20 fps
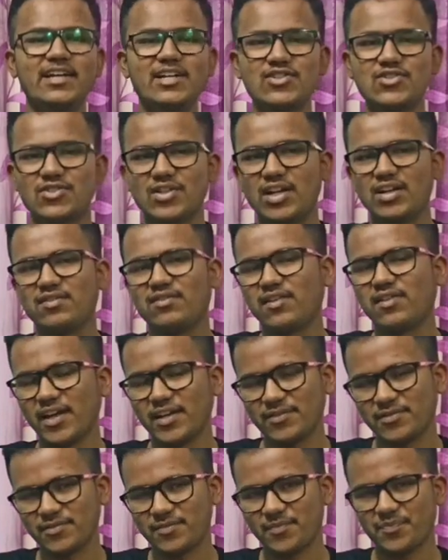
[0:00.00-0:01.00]
its shelf
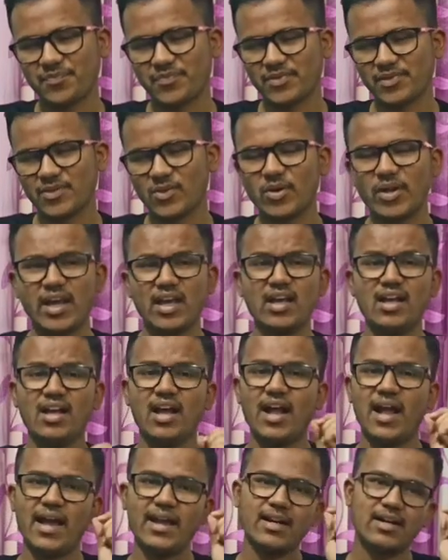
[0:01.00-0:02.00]
life. Okay,
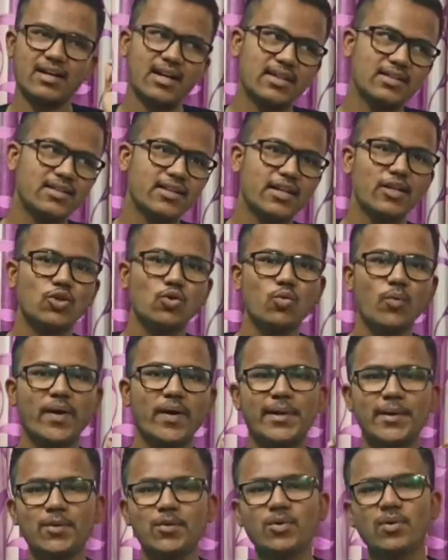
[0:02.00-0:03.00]
and another
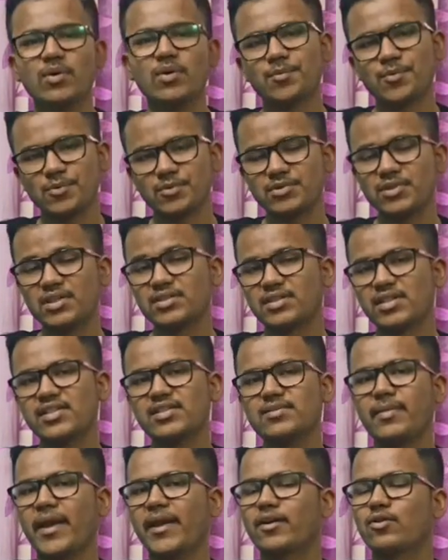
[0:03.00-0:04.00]
innovative process
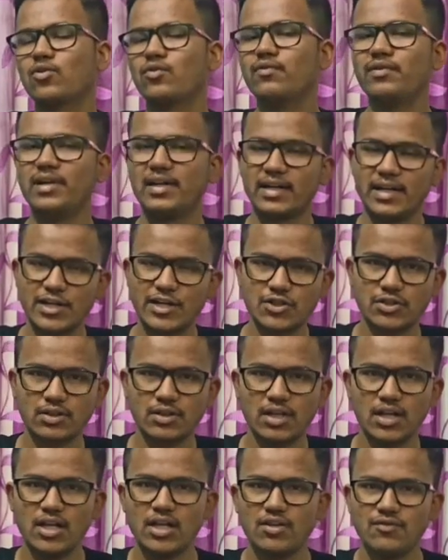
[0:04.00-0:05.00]
is
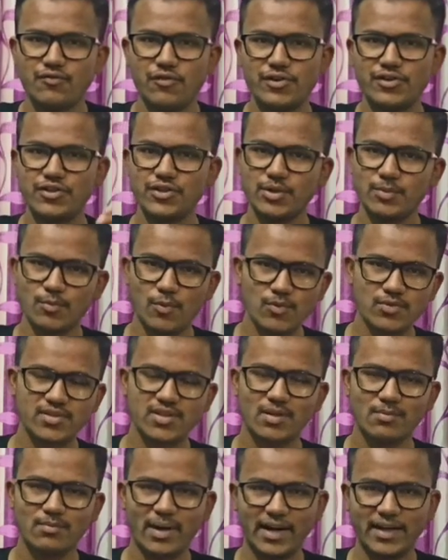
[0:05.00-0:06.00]
microfiltration, which removes
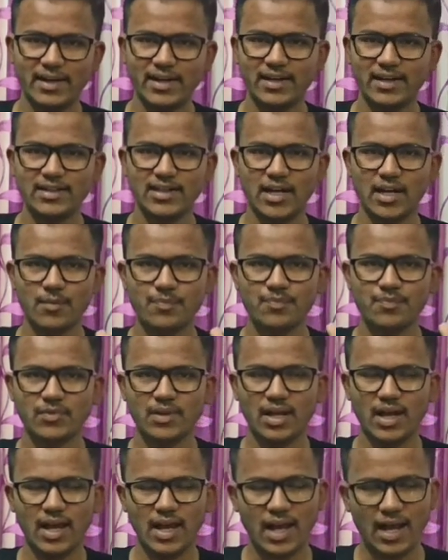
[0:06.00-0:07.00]
the bacteria
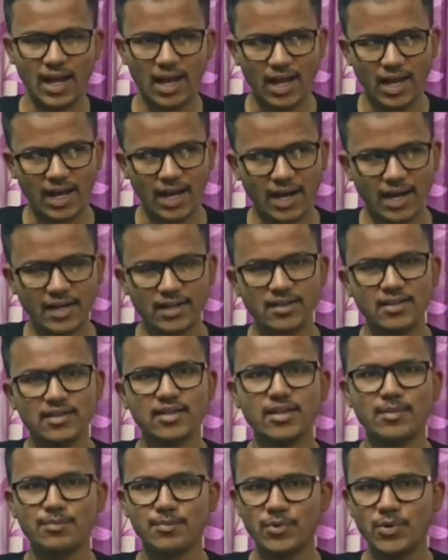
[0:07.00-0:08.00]
and the
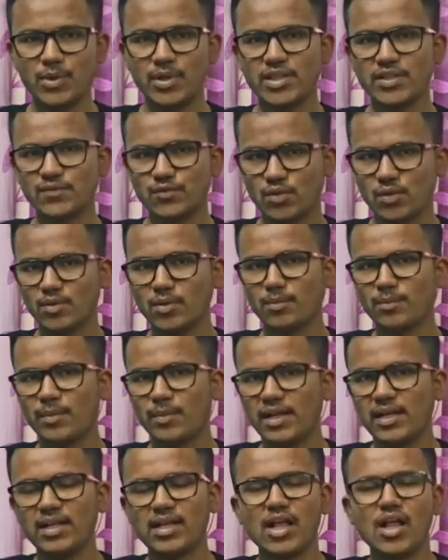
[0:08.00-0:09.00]
impurities from the
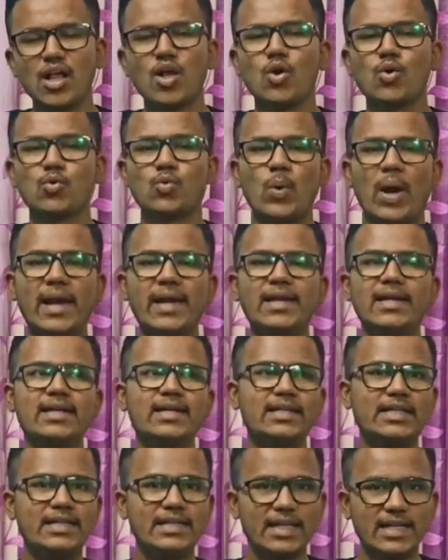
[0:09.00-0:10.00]
milk while
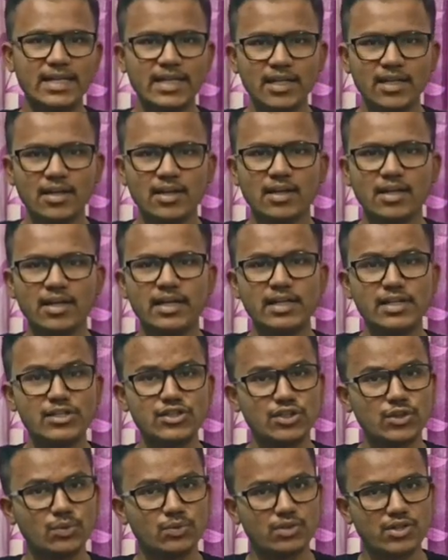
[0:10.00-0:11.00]
retaining
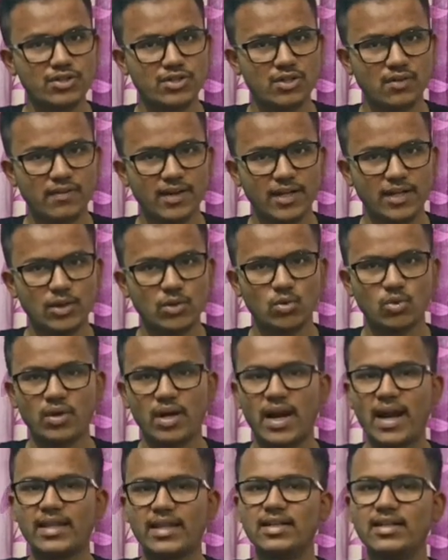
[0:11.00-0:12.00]
its nutritional value
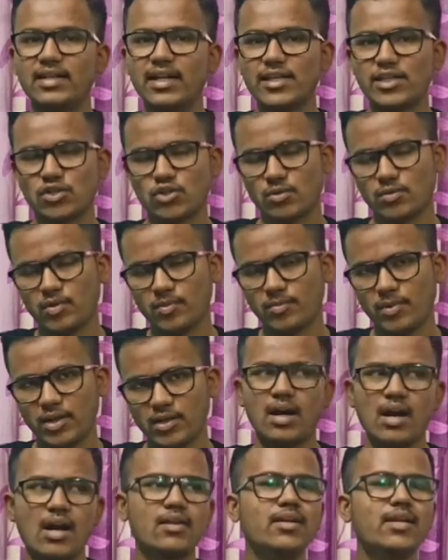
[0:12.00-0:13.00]
and the taste of the milk.
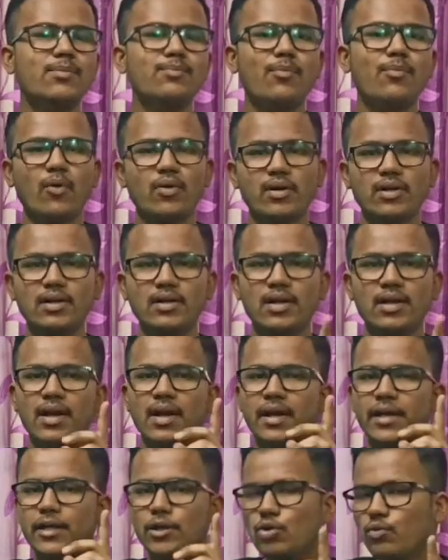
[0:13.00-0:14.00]
Another important
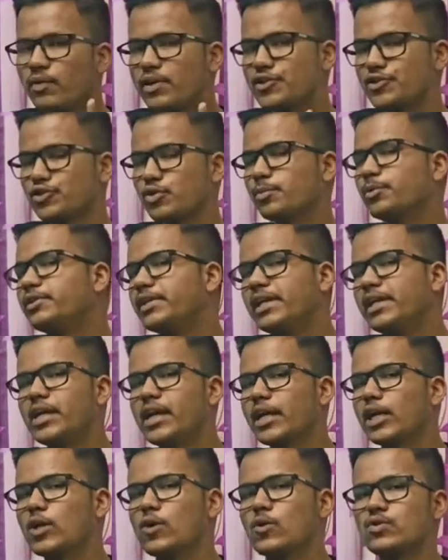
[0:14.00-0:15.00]
innovation of the dairy
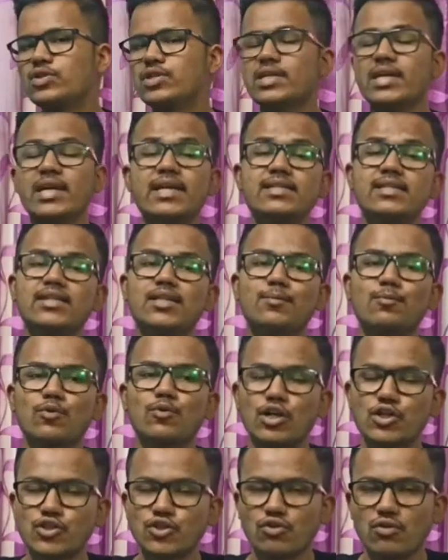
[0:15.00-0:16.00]
technology is in the
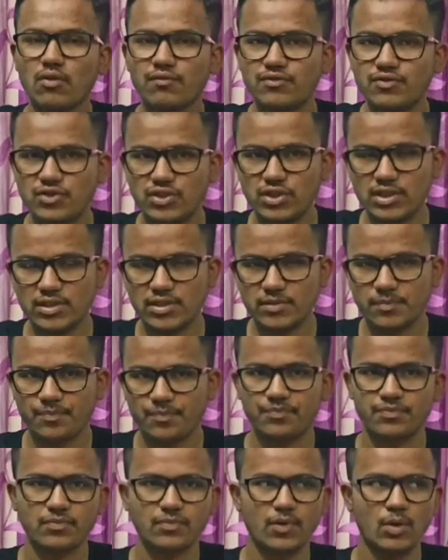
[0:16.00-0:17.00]
production of cheese.
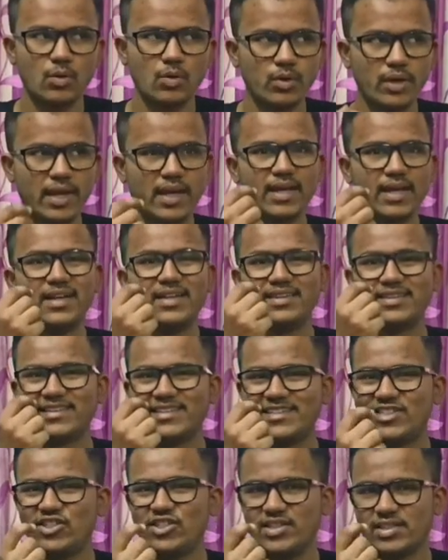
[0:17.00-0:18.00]
Okay, the
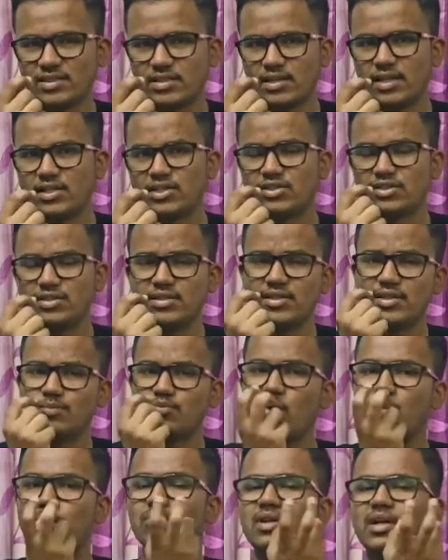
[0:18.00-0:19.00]
cheese. Cheese is a
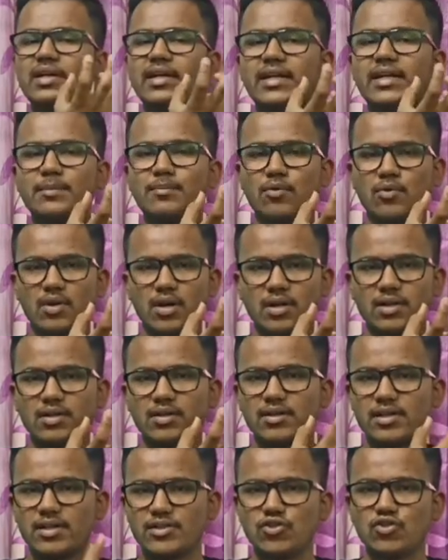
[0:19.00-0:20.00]
popular dairy
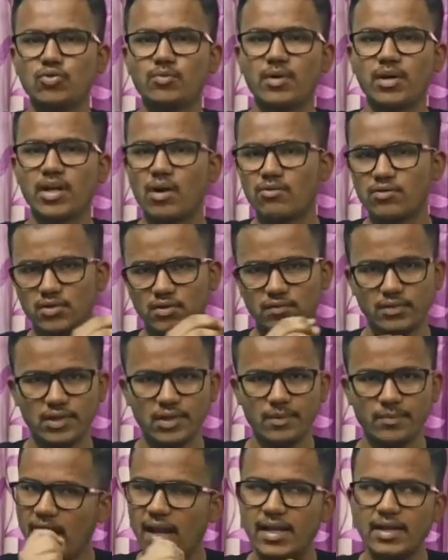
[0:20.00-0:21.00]
product consumed around the world,
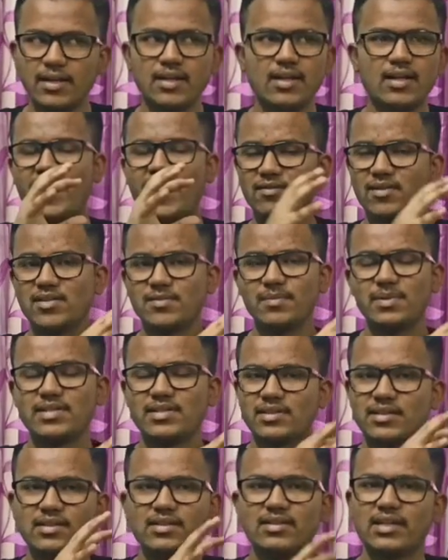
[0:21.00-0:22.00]
and
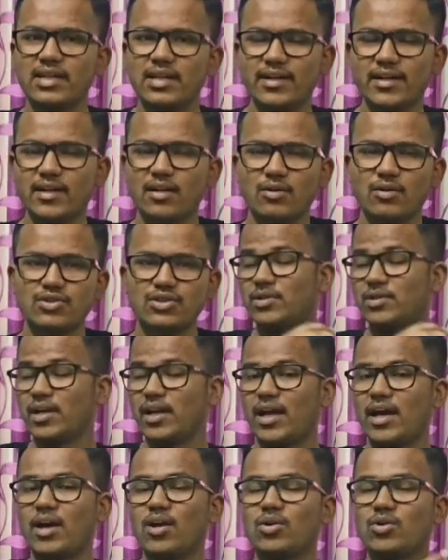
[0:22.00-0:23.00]
advancements in the dairy technology
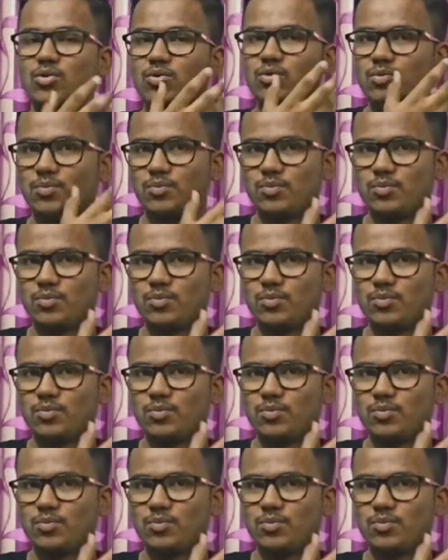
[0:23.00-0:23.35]
have